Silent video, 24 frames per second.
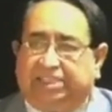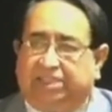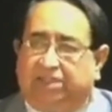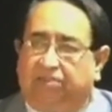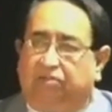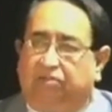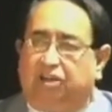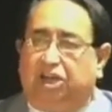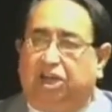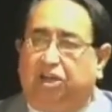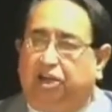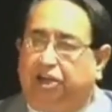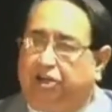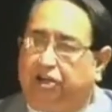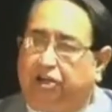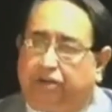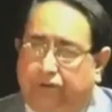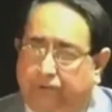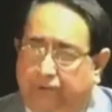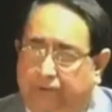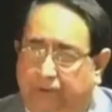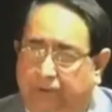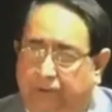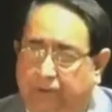any civilian
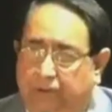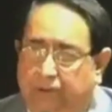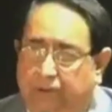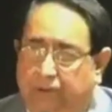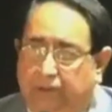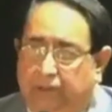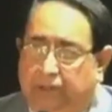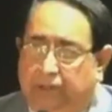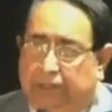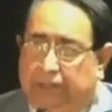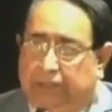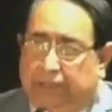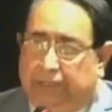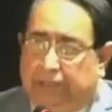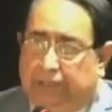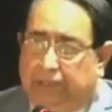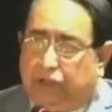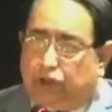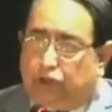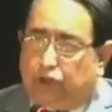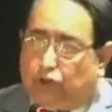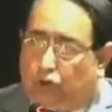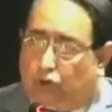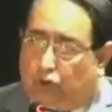leader.
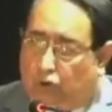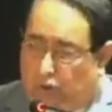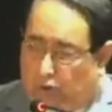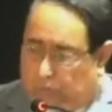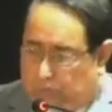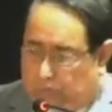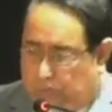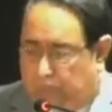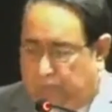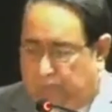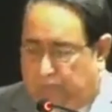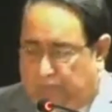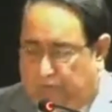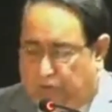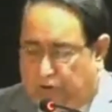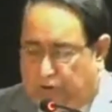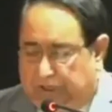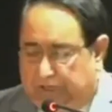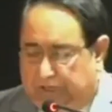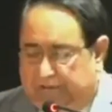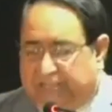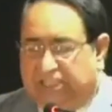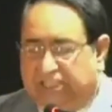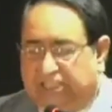So
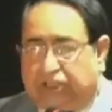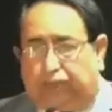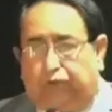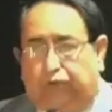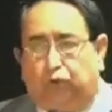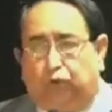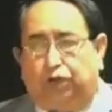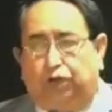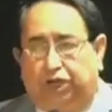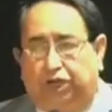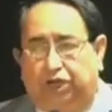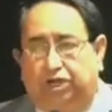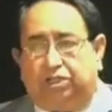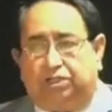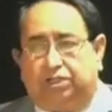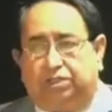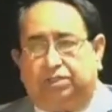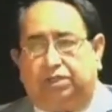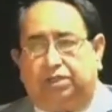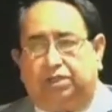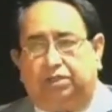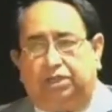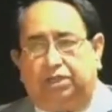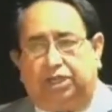for the next few
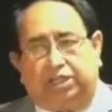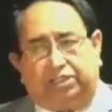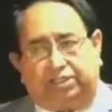years,